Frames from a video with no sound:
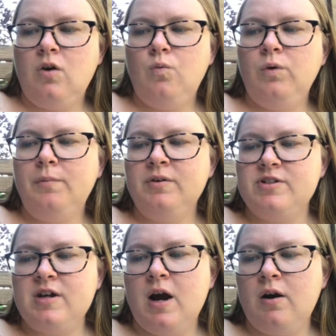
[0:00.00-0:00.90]
Wilbur's
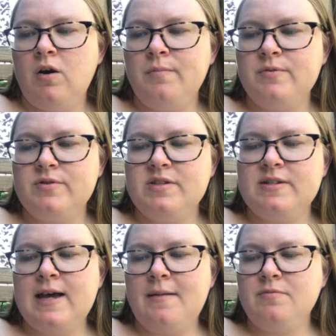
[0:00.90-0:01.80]
heart almost
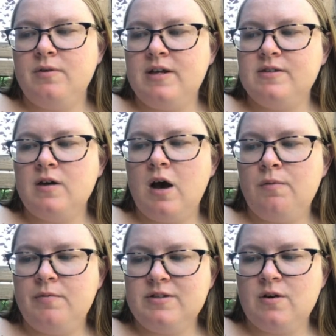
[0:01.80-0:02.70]
stopped when he saw
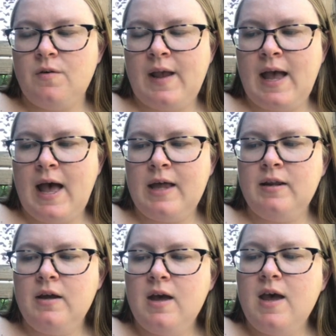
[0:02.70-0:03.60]
what was going on.
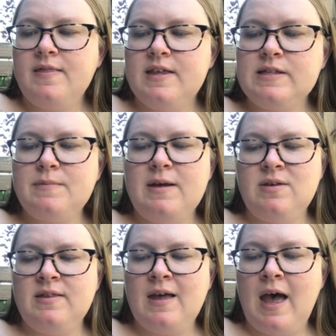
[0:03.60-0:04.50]
This might
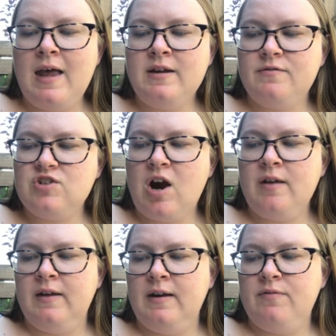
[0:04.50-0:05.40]
be the end of
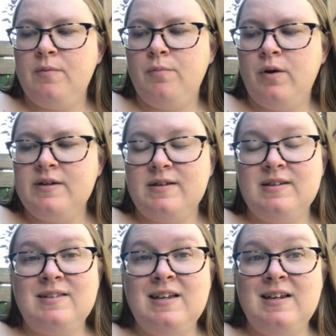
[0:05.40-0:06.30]
Charlotte if the boy
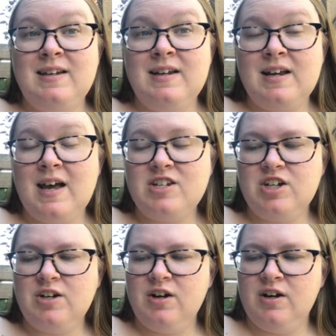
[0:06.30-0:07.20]
succeeded in
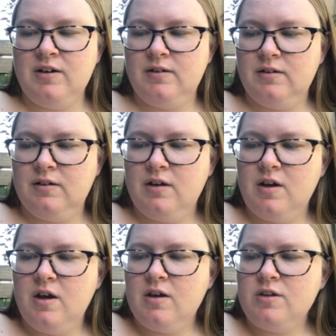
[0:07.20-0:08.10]
catching her.
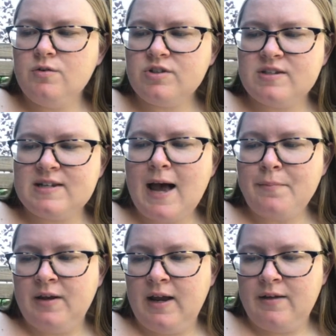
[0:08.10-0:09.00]
"You stop
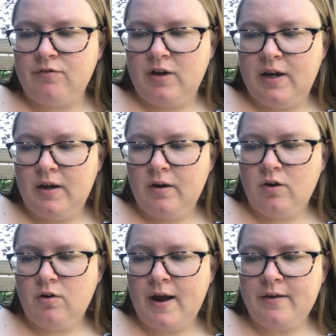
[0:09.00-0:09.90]
it, Avery,"
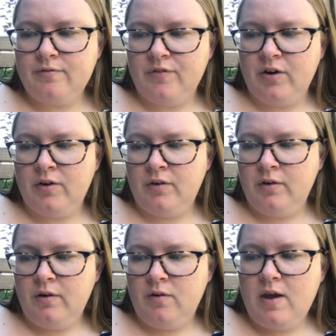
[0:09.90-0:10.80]
cried Fern.
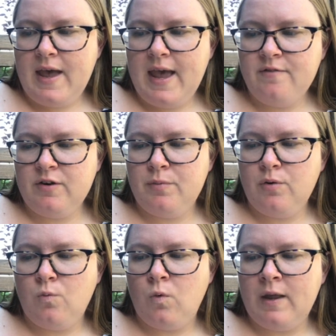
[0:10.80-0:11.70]
Avery put
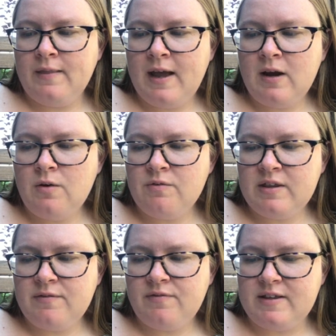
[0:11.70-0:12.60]
one leg over
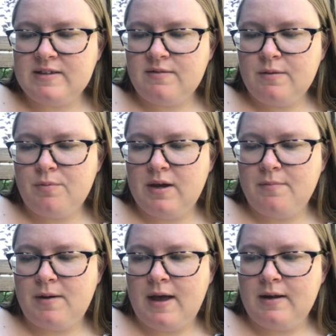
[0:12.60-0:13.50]
the fence of the pig
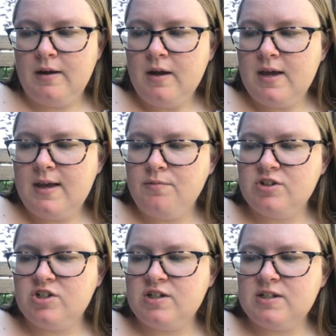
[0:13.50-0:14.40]
pen. He
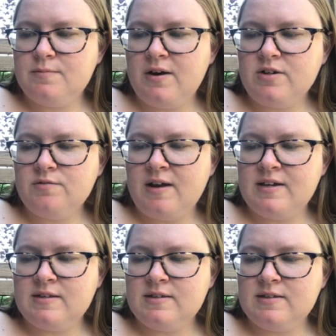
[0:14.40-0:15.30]
was just about to
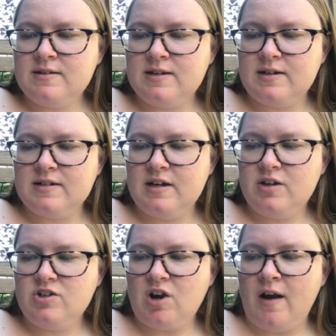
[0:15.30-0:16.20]
raise his stick to
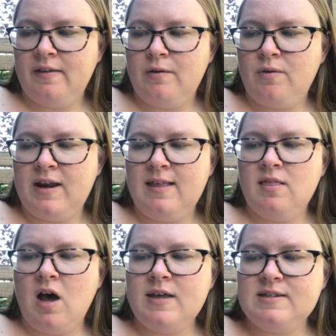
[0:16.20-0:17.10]
hit Charlotte when he
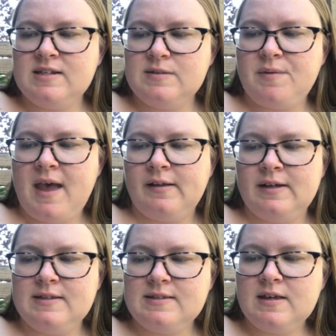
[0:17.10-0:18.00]
lost his
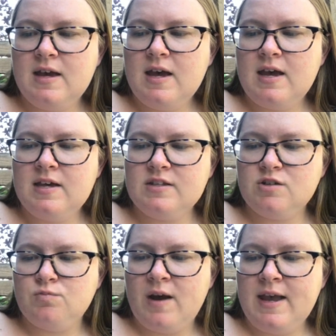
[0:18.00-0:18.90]
balance. He
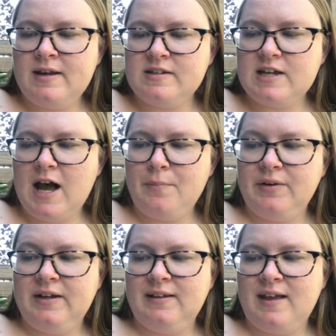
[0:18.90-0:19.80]
swayed and
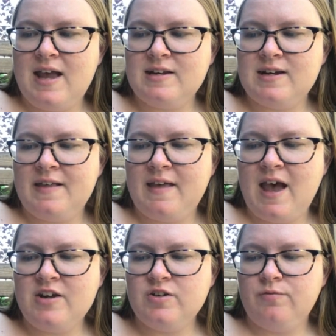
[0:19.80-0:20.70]
toppled and landed on the
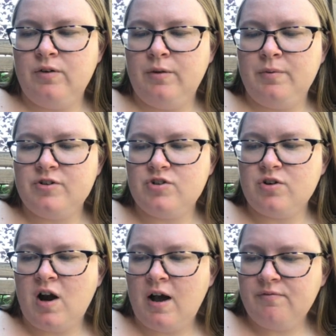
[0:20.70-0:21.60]
edge of Wilbur's
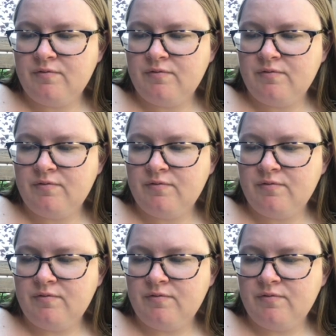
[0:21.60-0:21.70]
trough.